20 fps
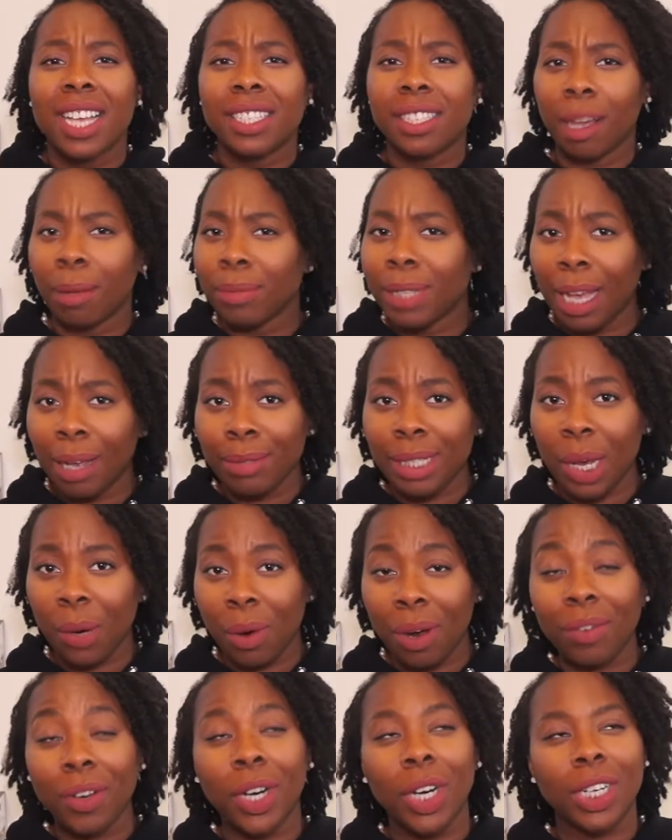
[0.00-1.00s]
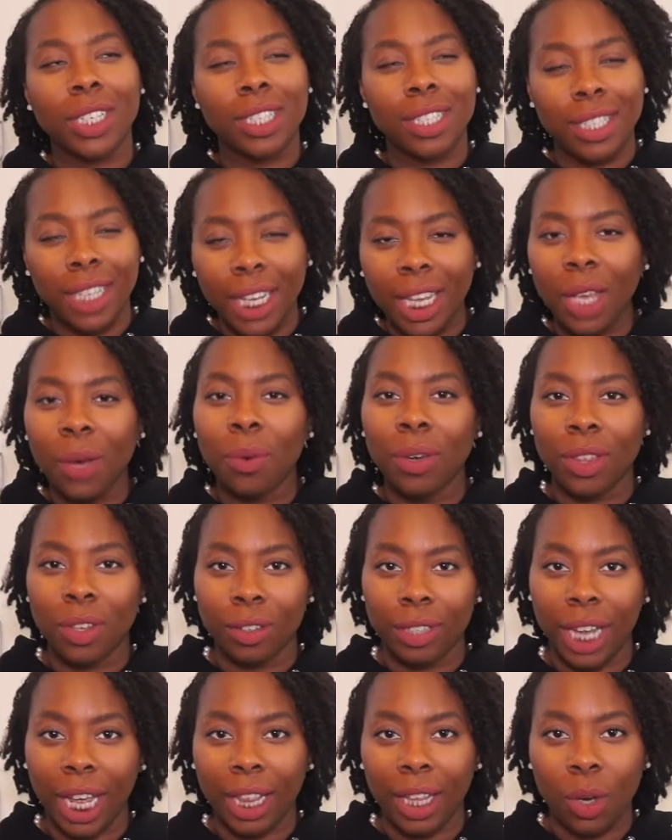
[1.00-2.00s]
Sometimes, however, sticking with
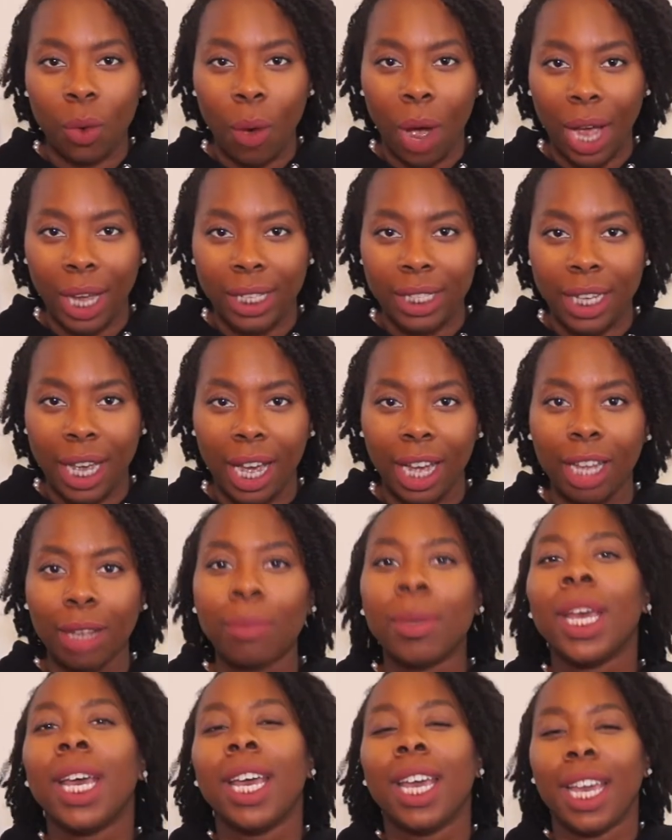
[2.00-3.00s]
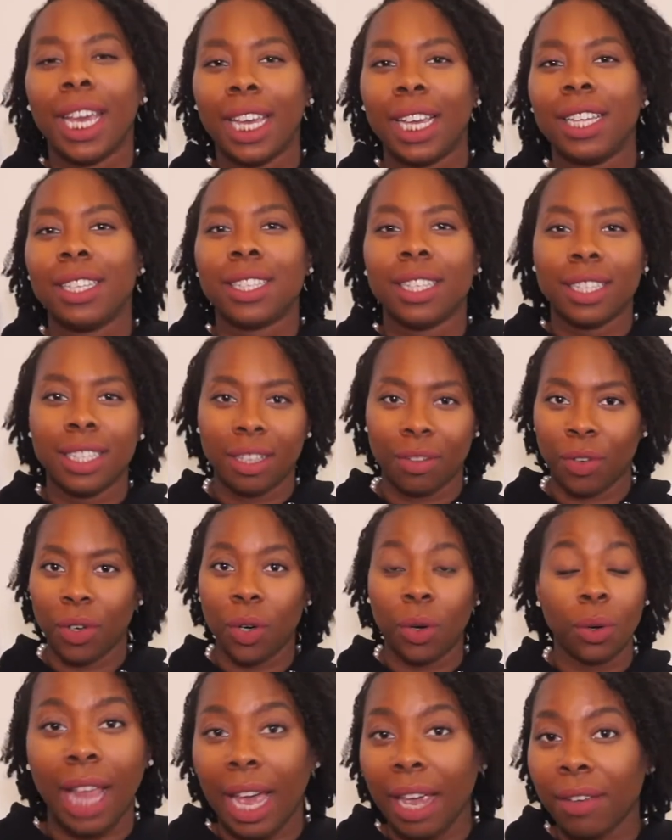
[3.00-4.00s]
your daily quiet time is
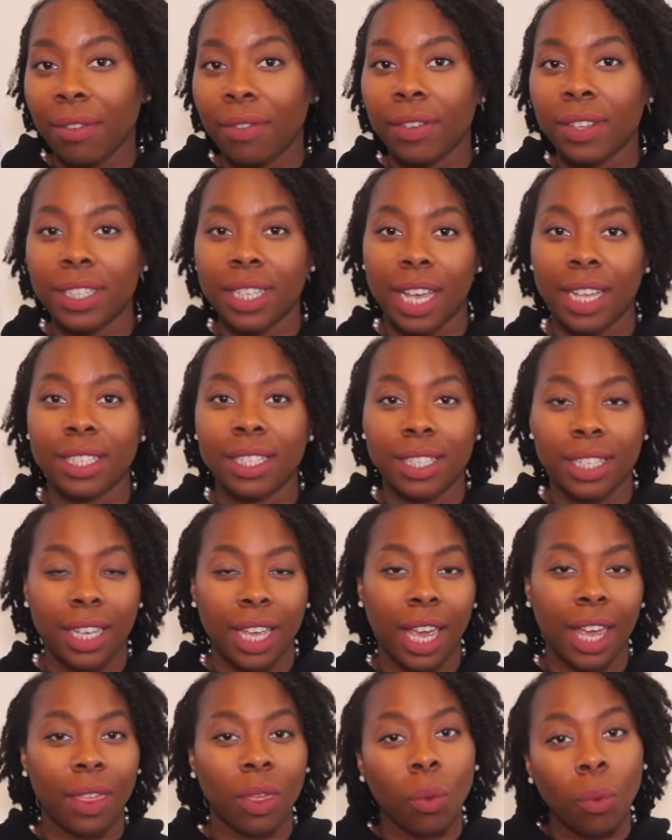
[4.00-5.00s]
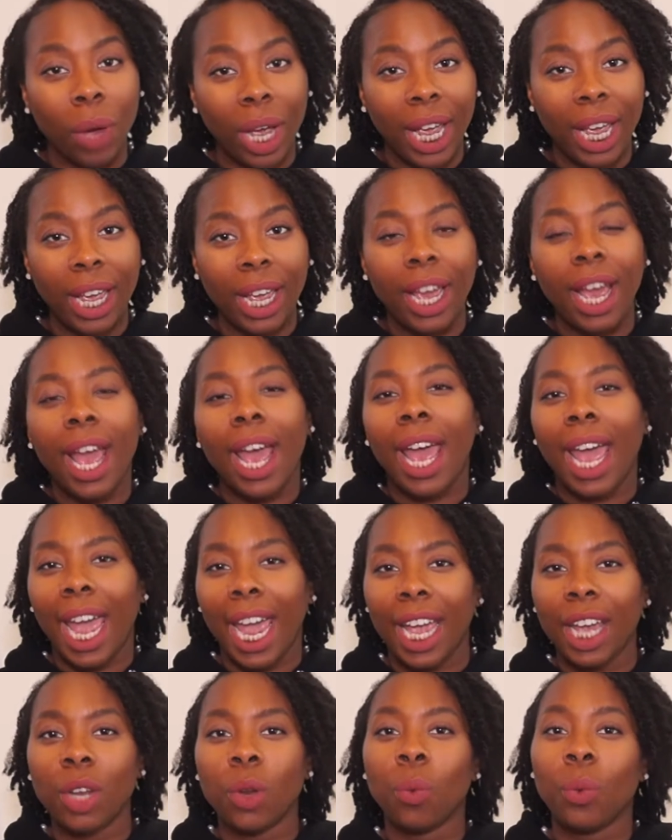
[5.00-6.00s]
difficult. Life tends to get in the way
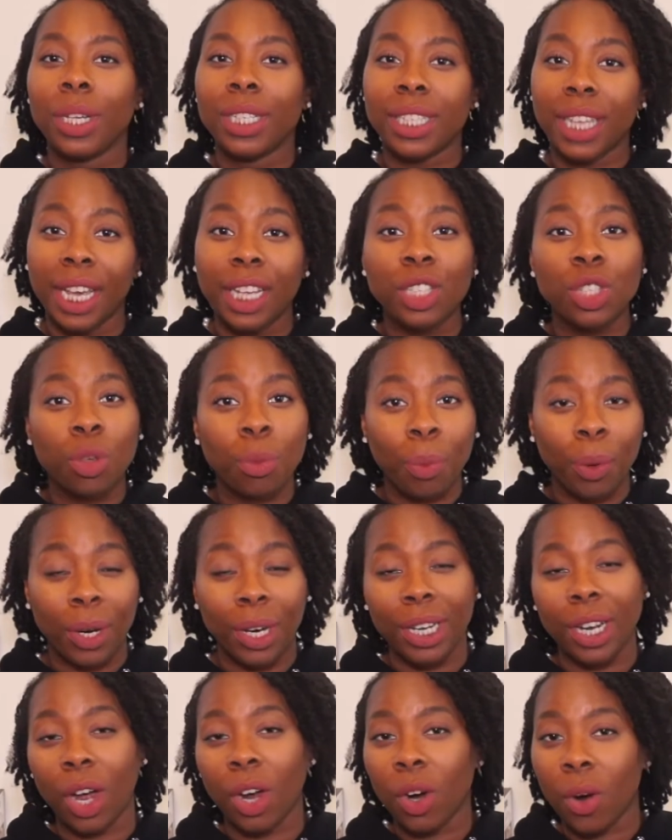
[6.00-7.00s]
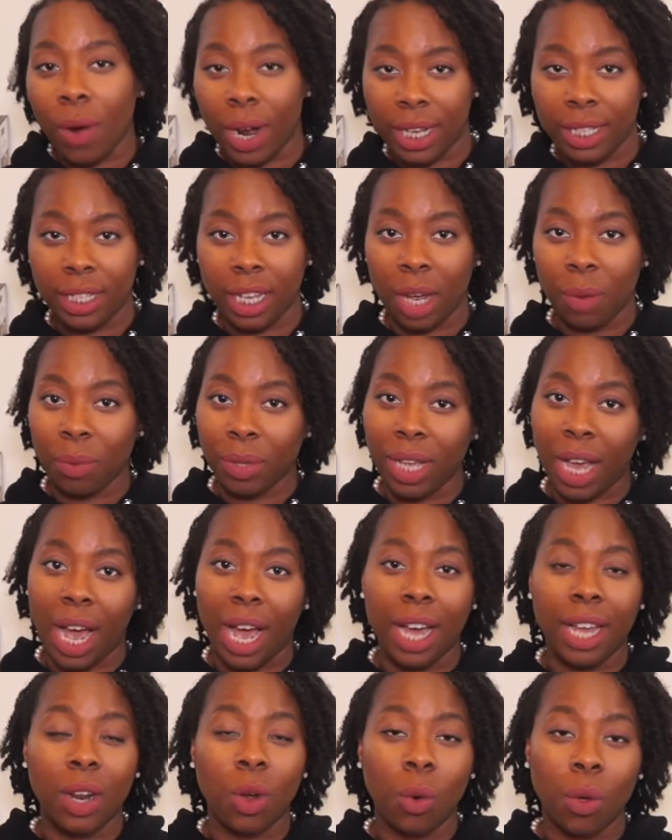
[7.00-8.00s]
and we tend to put our quiet time with
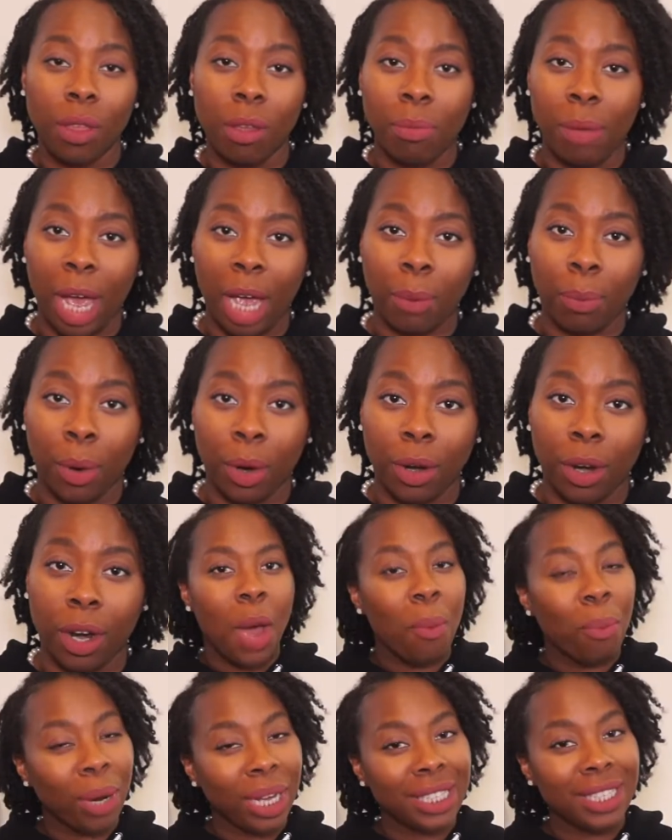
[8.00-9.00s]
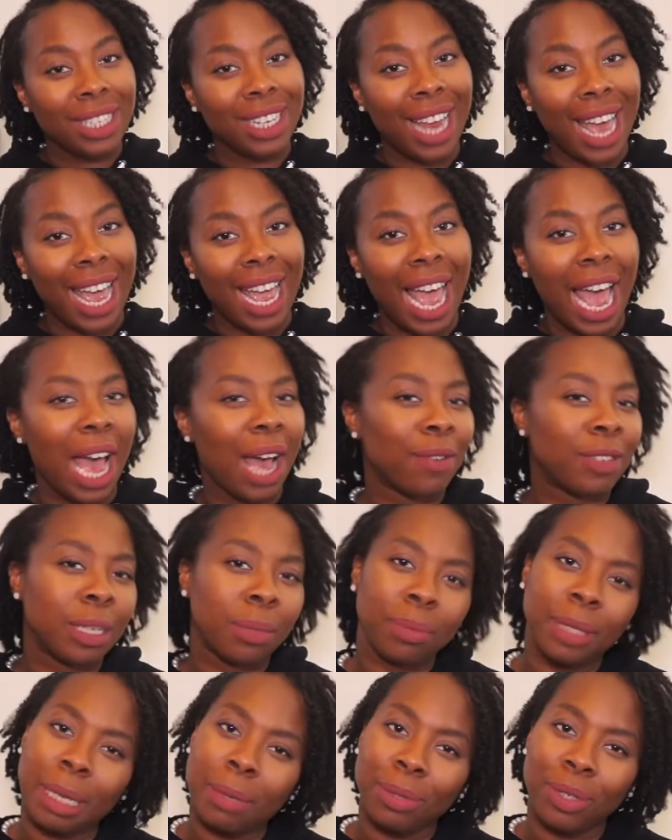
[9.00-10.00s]
God on the back burner. But today I have
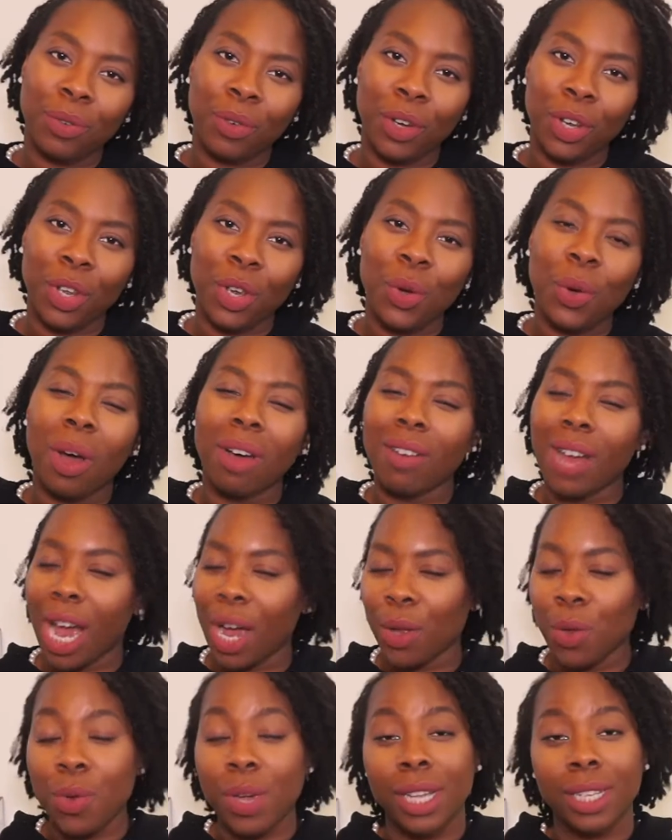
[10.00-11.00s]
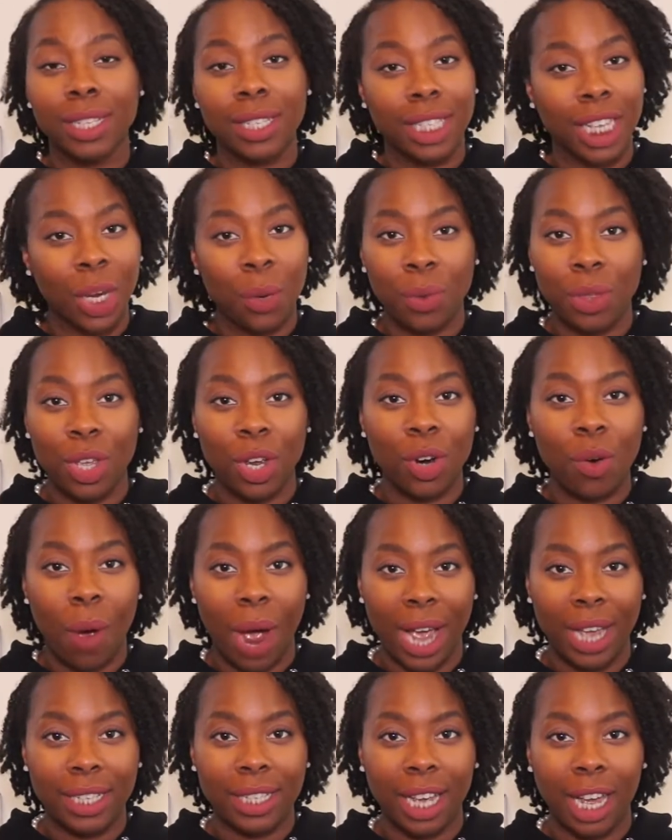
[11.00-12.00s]
some tips for you of how you can stick with your
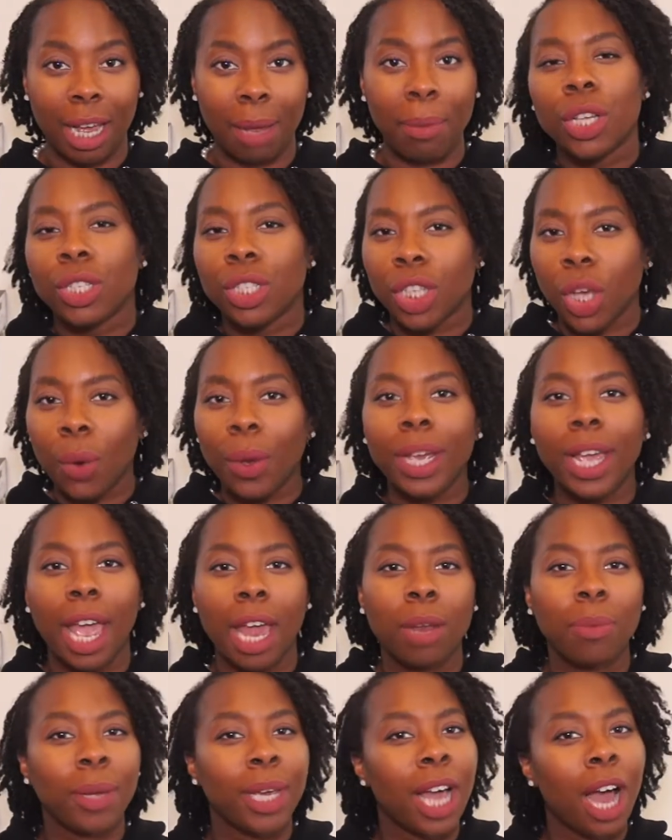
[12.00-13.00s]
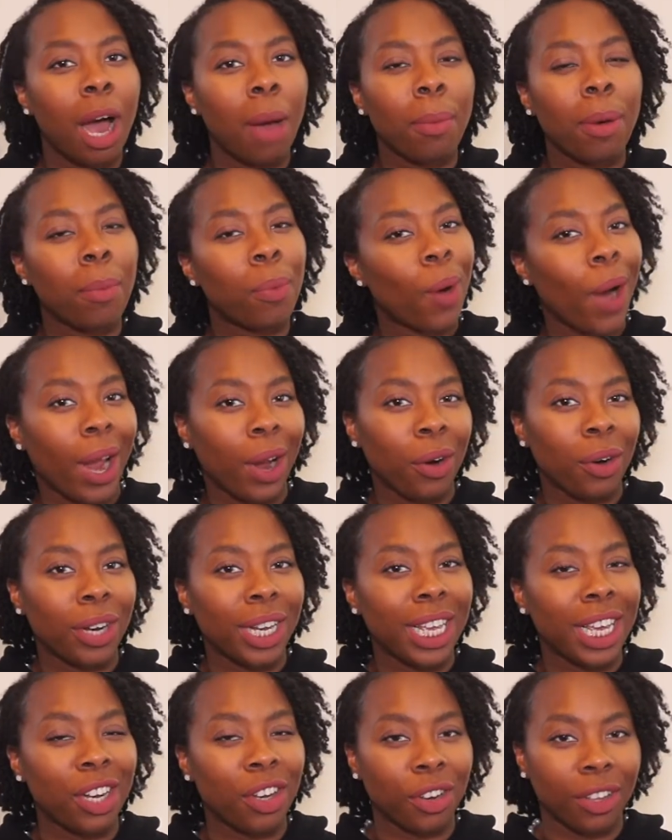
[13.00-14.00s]
quiet time so it can become a
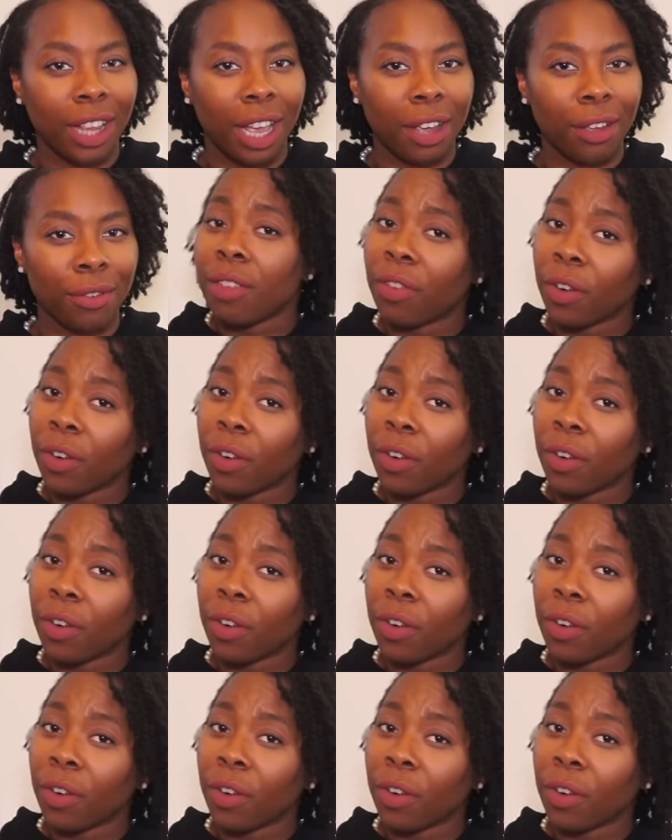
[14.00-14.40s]
priority in your life.